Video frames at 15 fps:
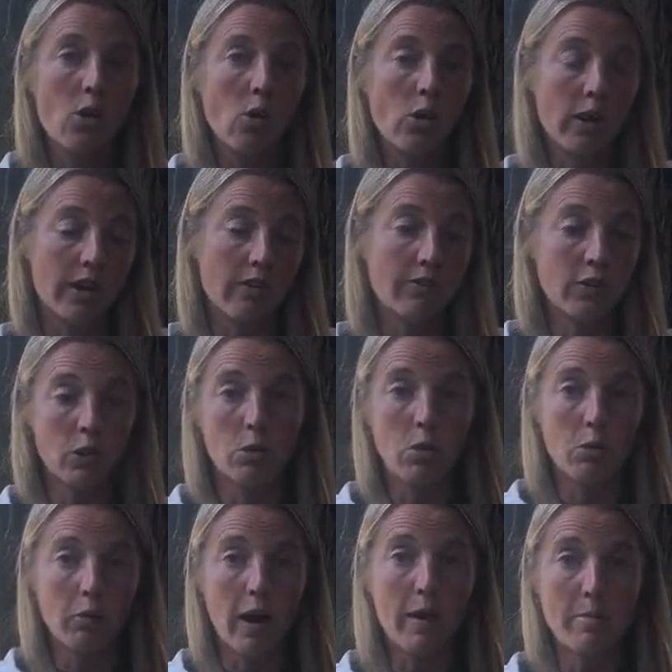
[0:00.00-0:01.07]
or
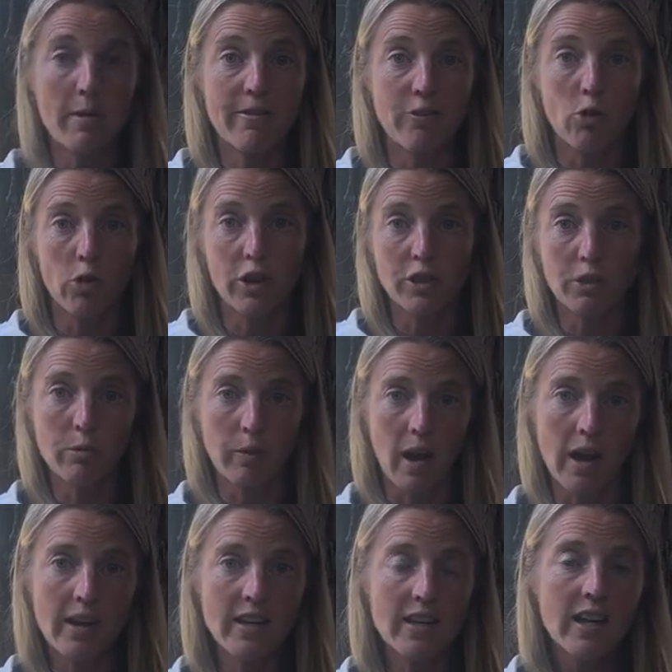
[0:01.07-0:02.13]
fuel right before you
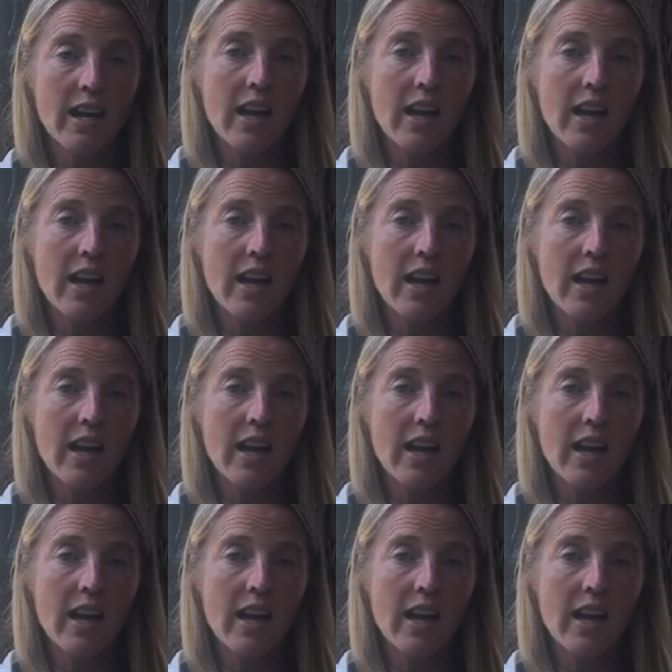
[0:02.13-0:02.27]
run.